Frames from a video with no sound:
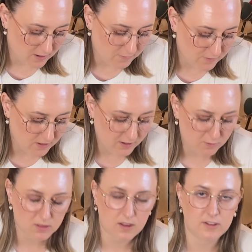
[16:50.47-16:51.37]
I feel like
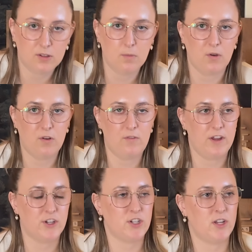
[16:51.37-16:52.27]
lots of
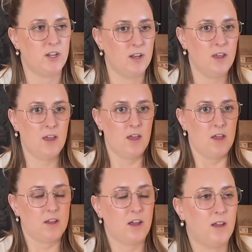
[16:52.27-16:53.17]
motivation
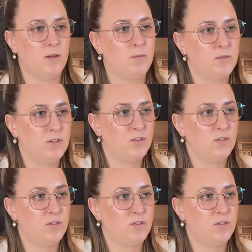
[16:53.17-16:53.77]
comes